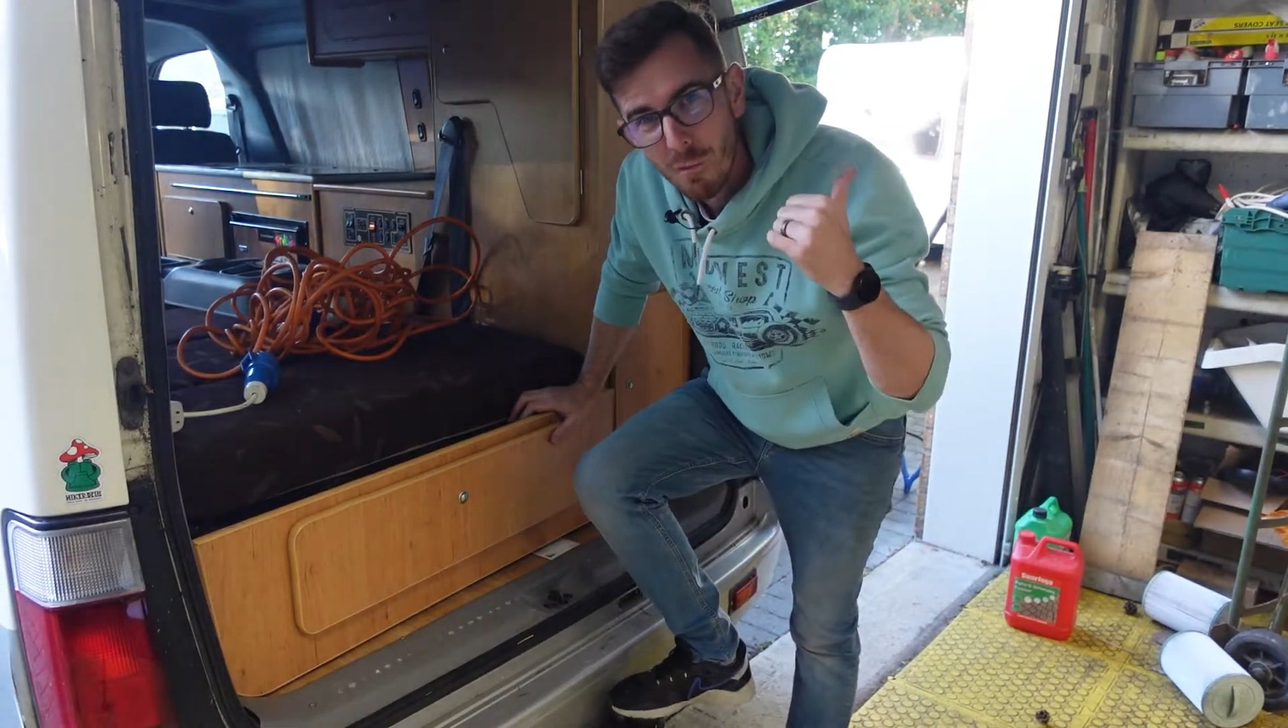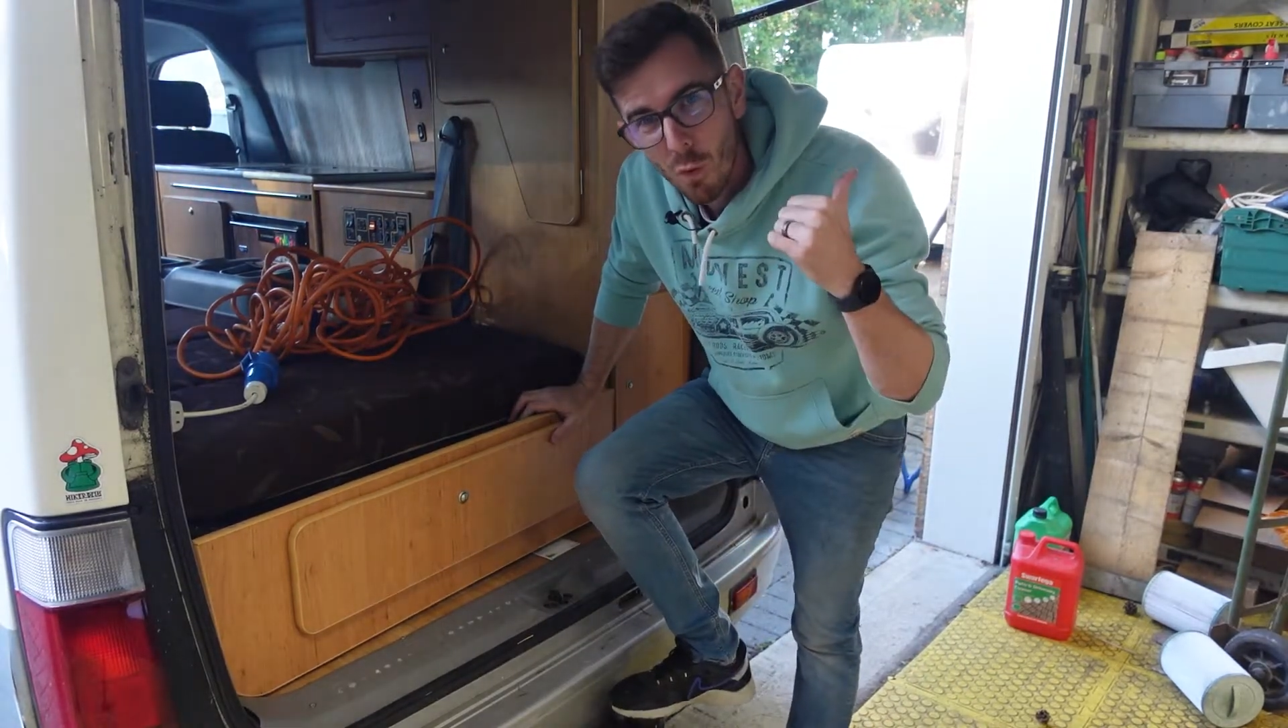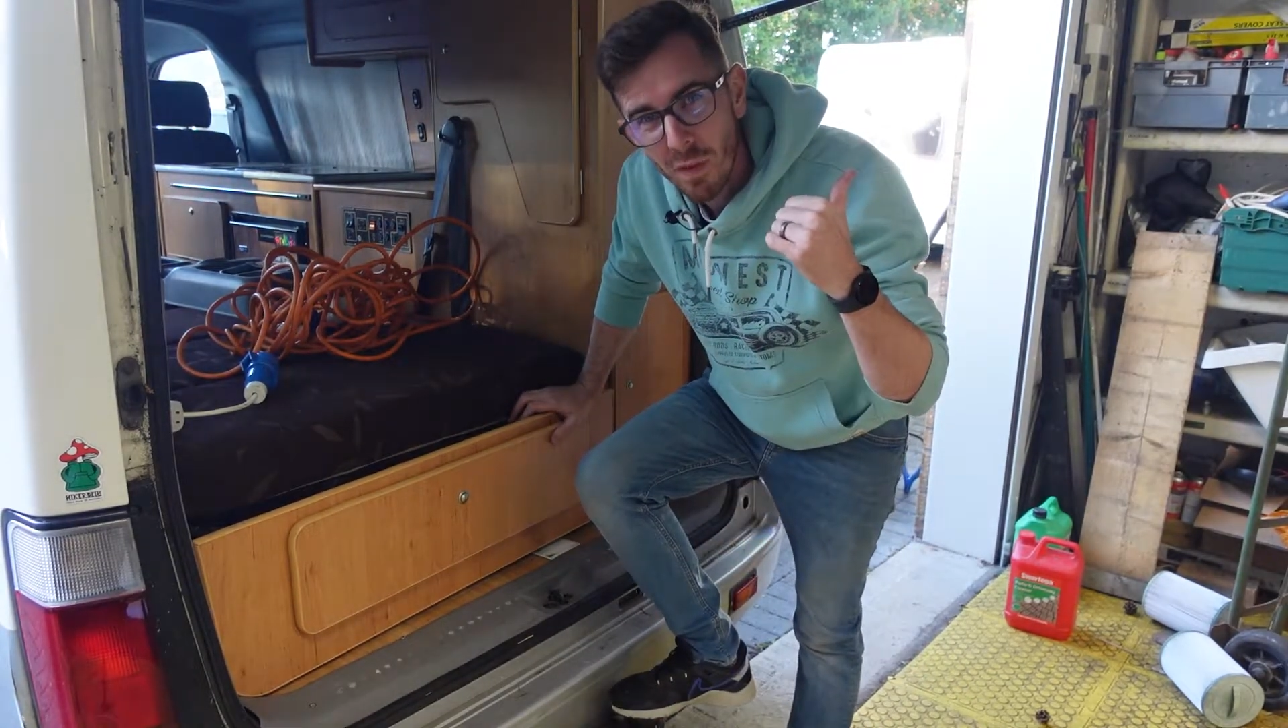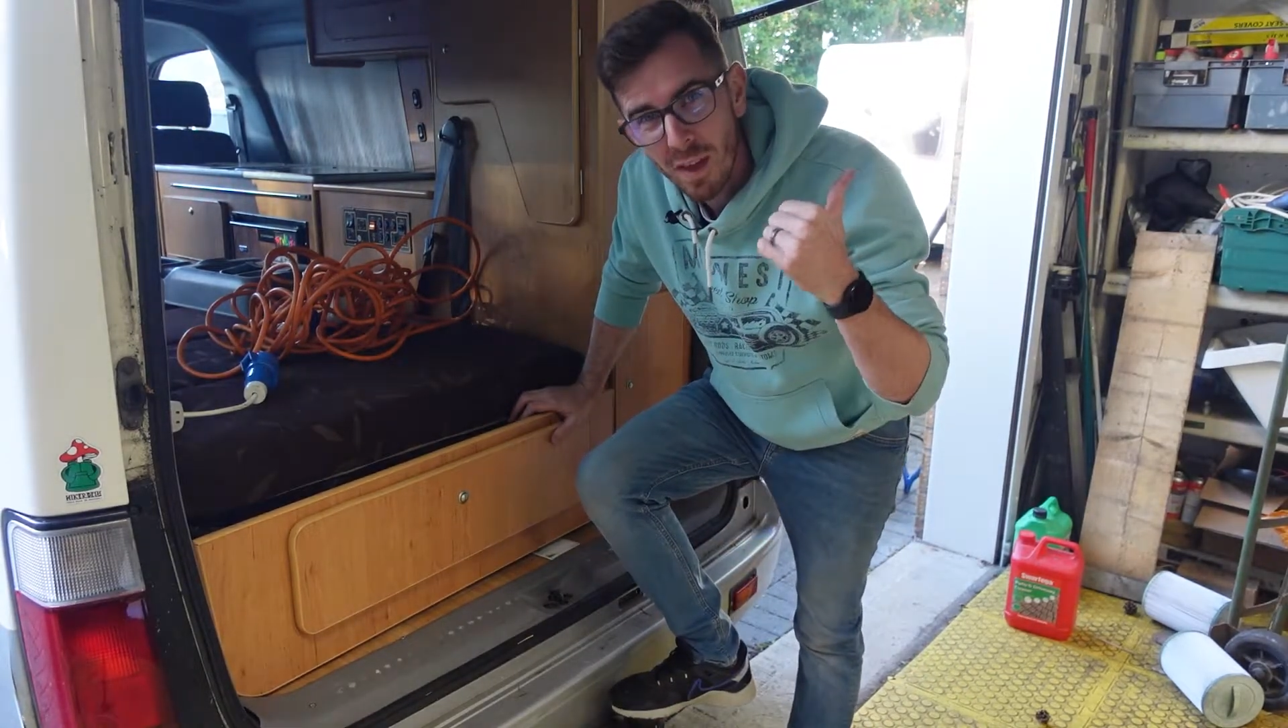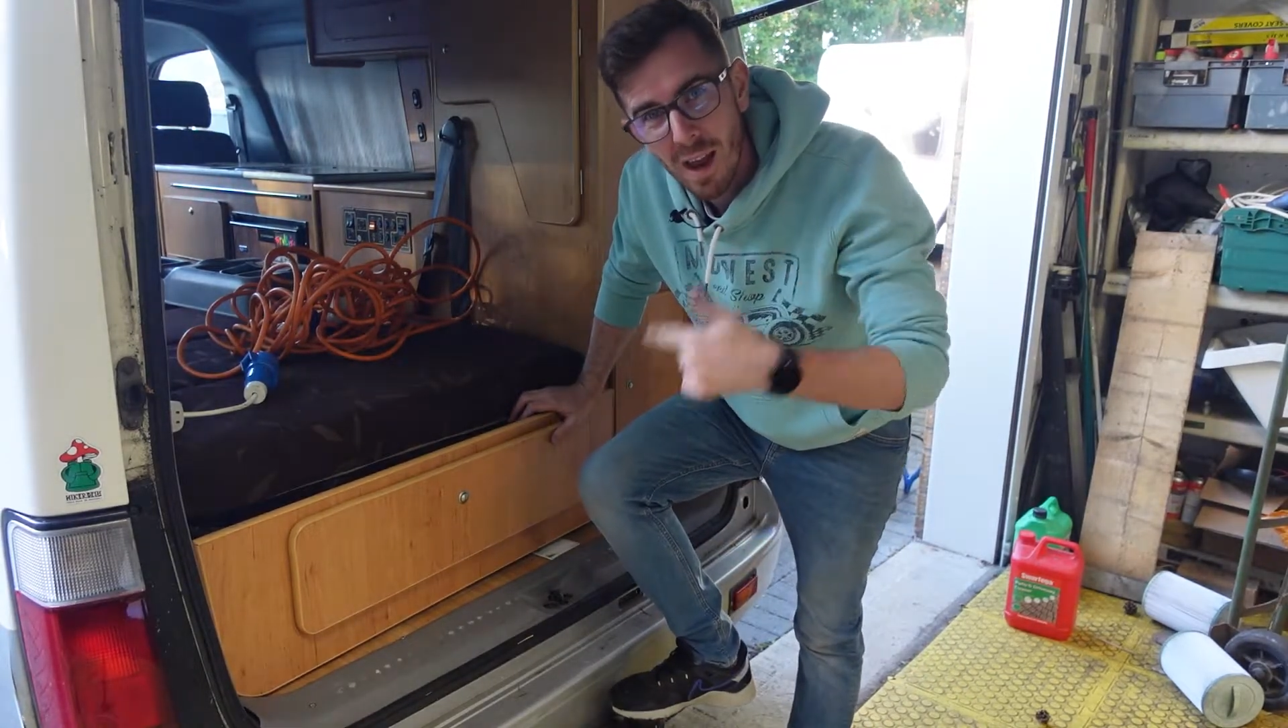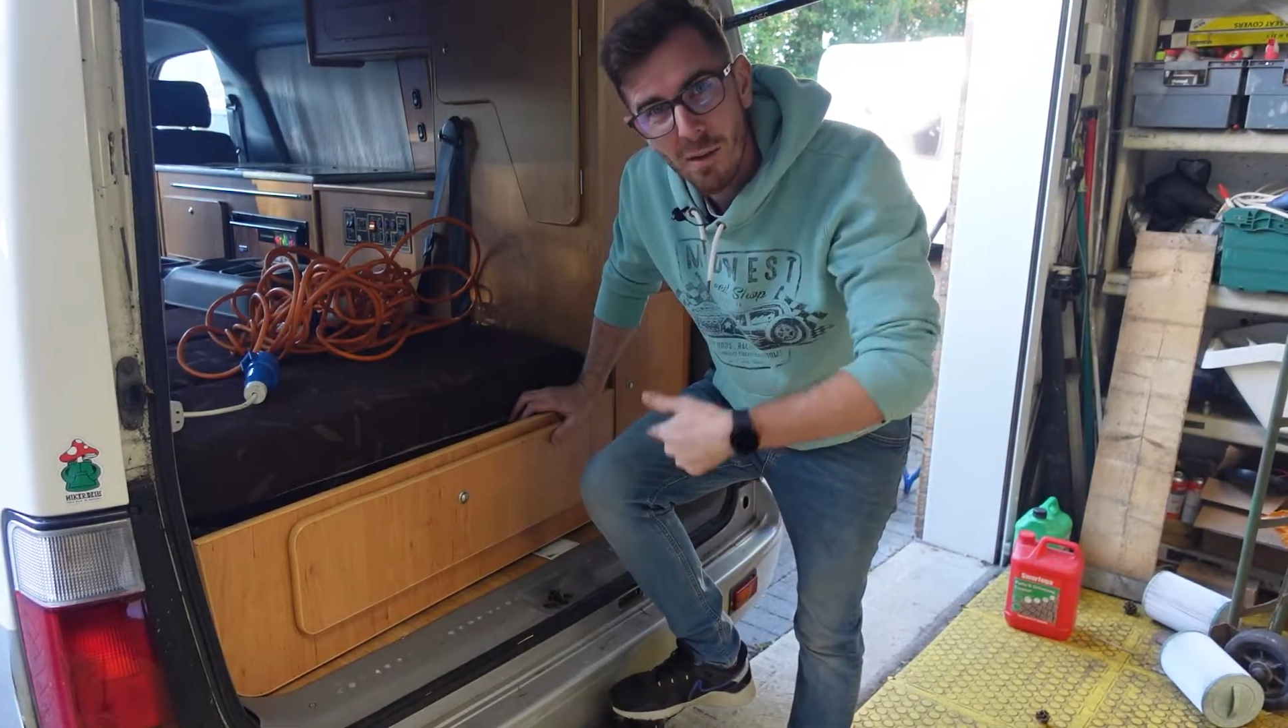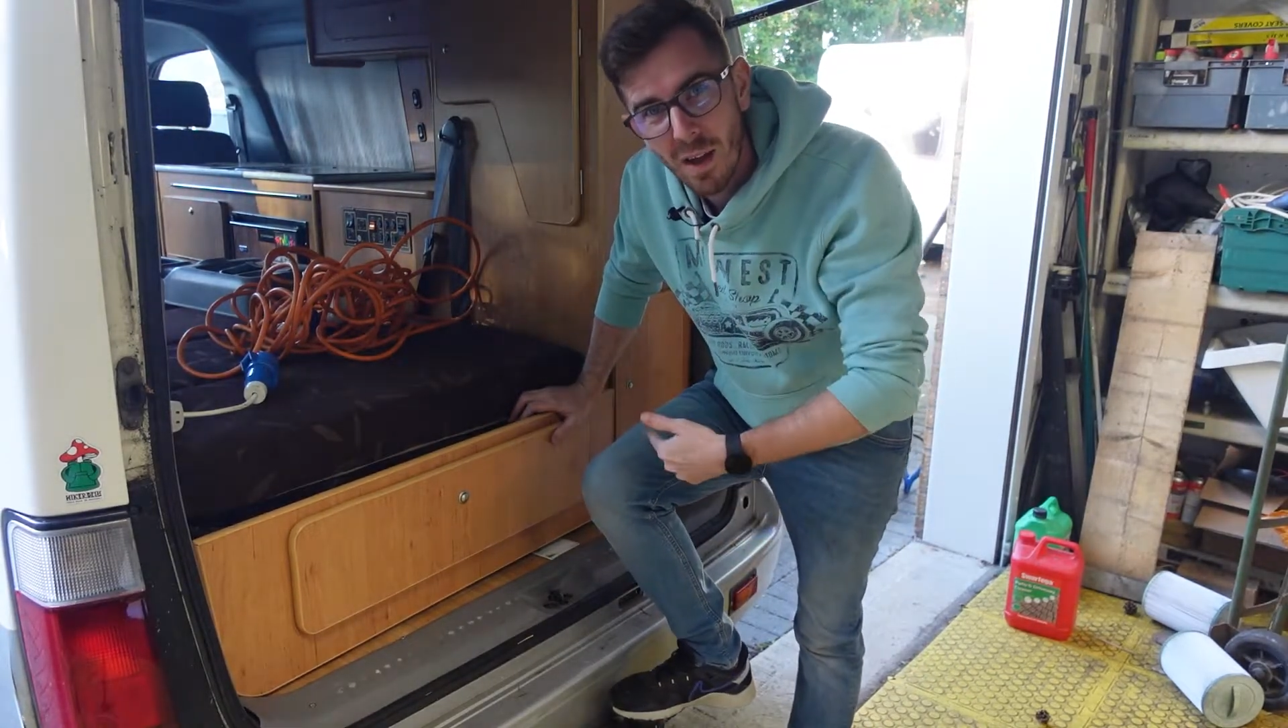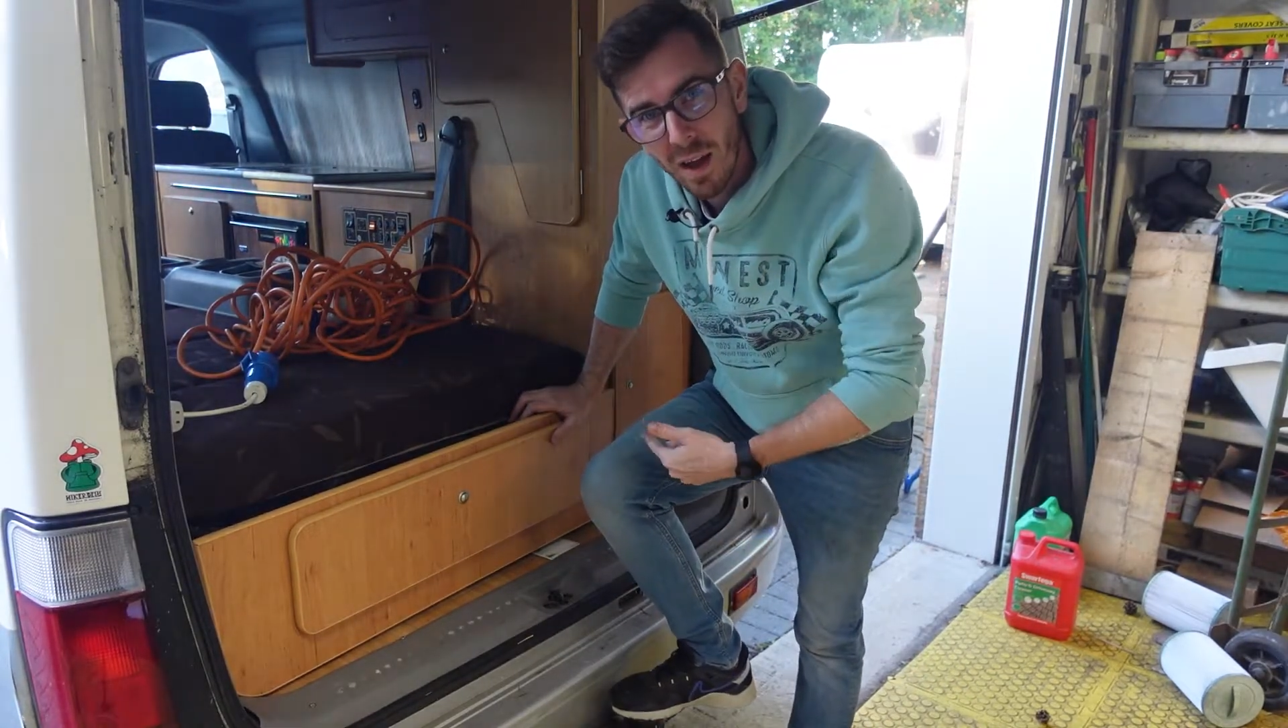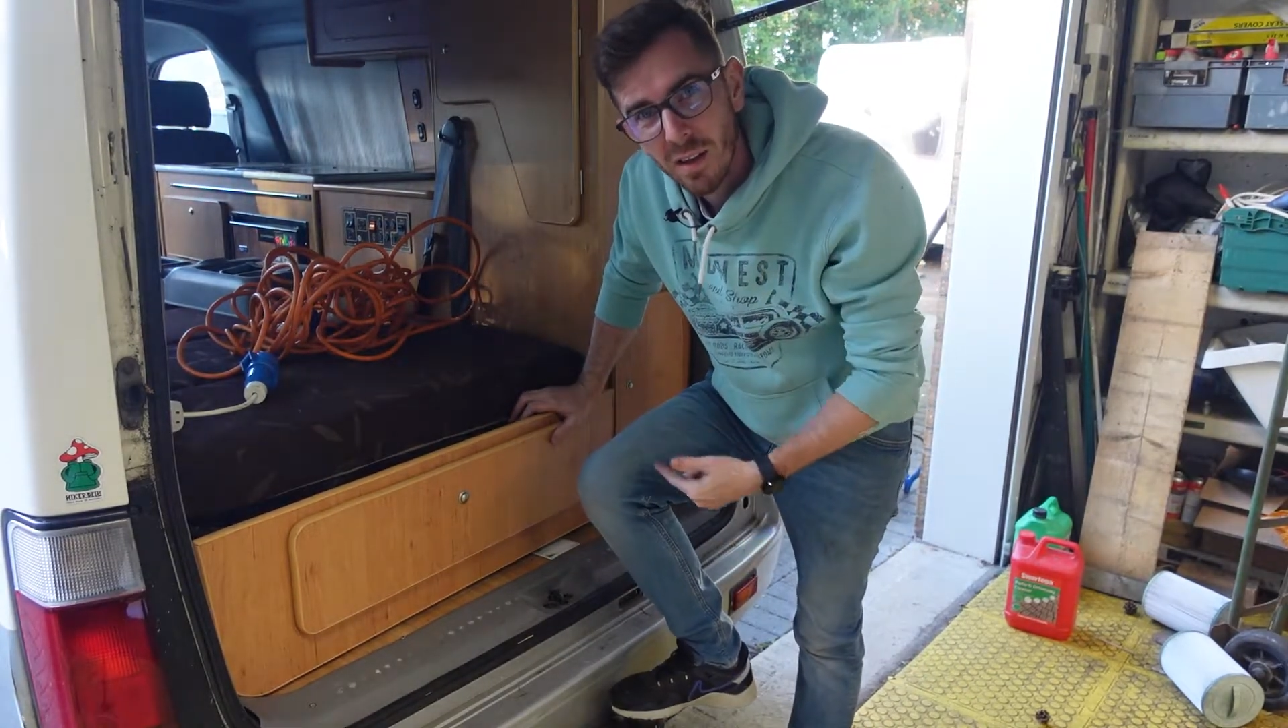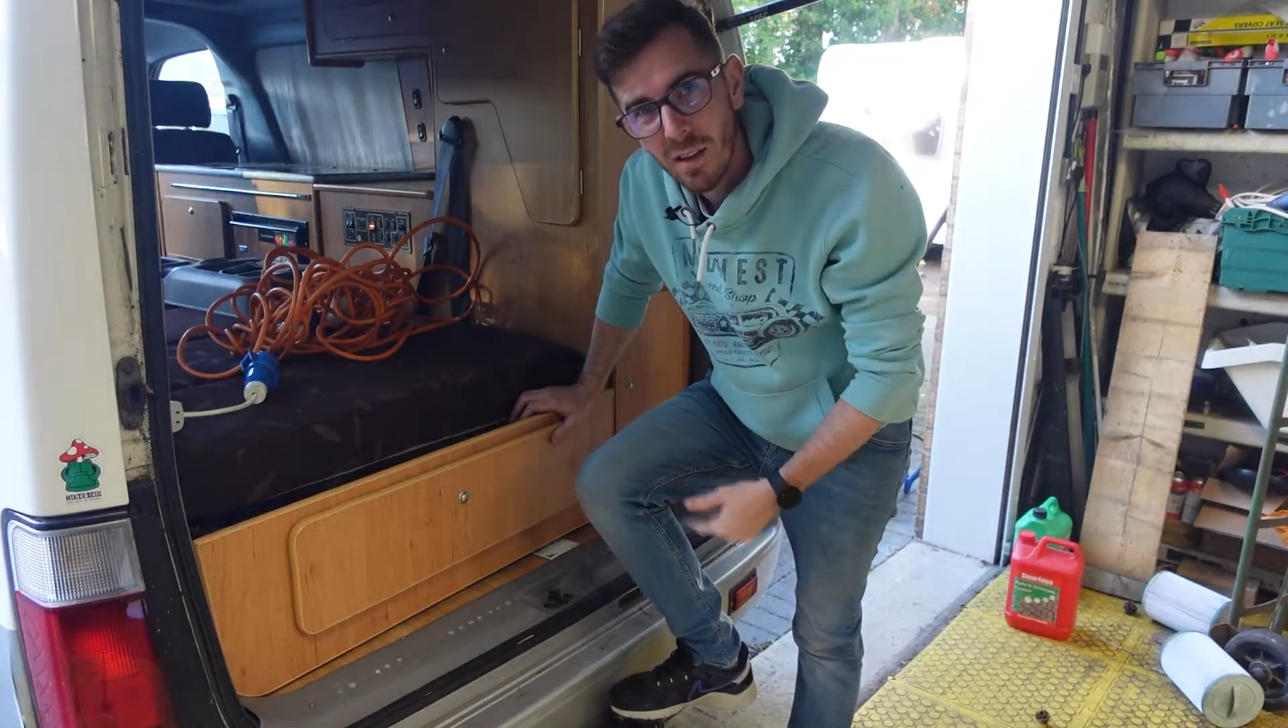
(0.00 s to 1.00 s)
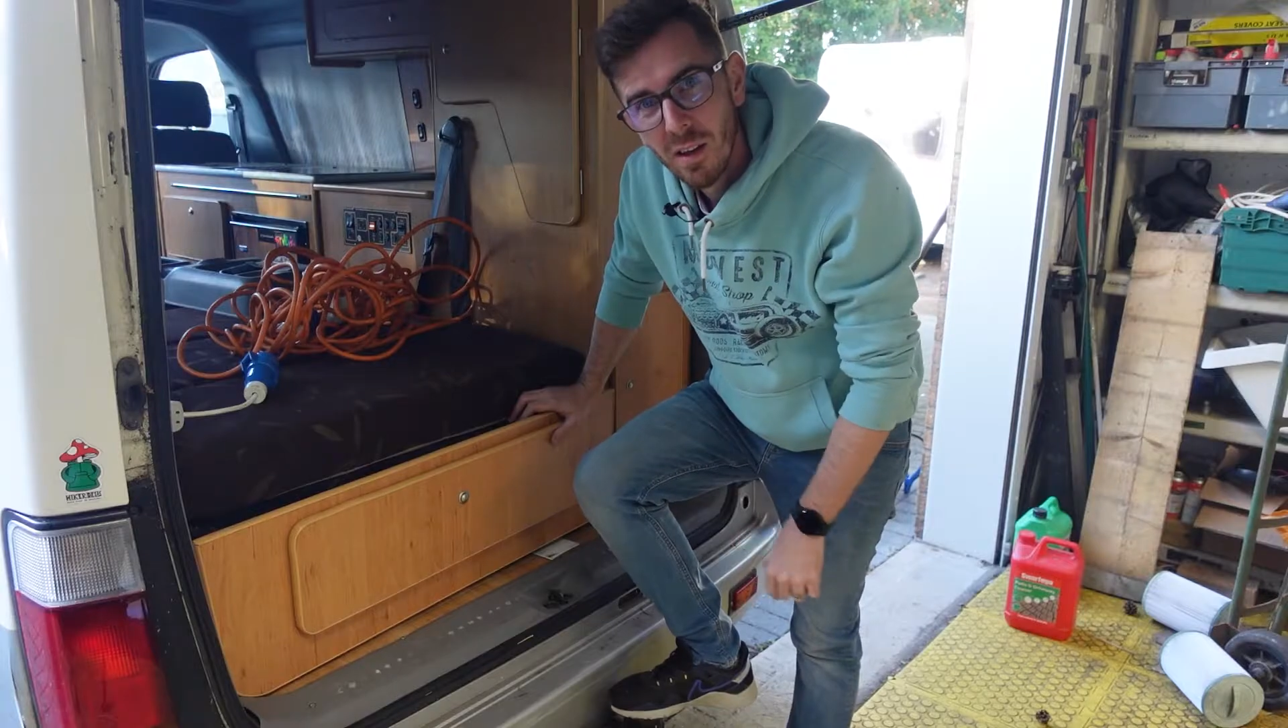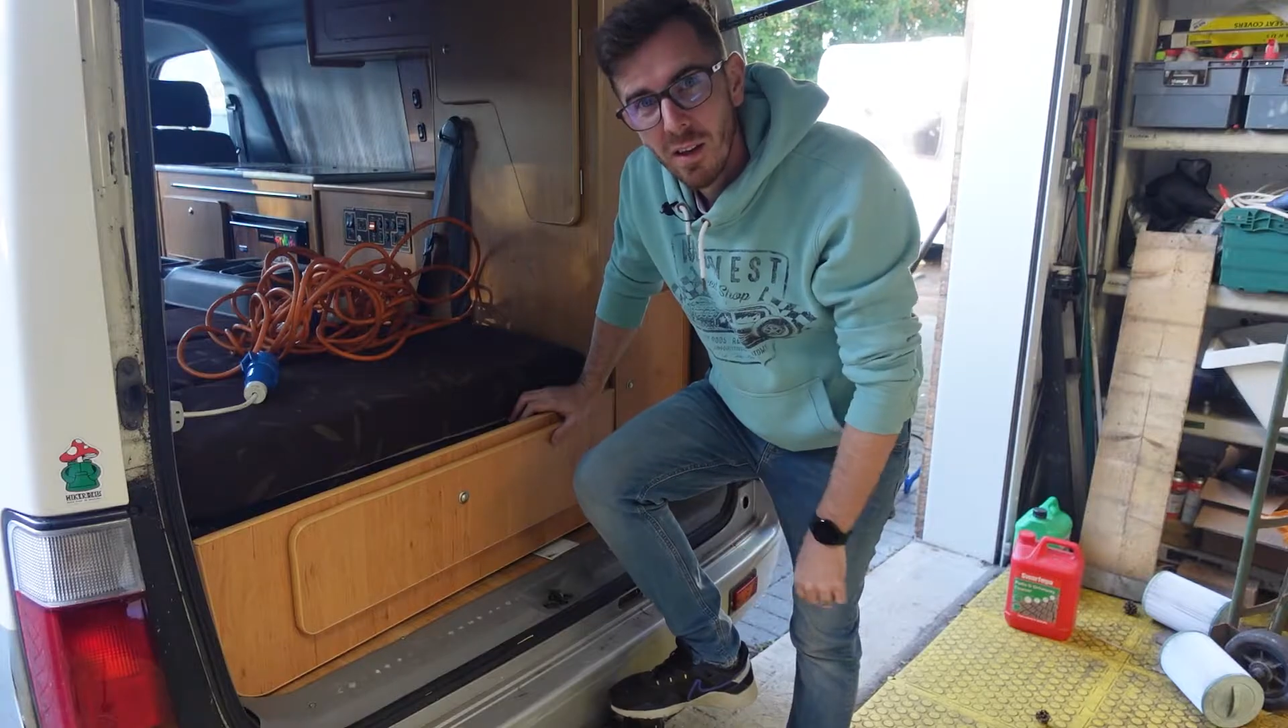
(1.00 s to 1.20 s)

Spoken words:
4 in the caravan,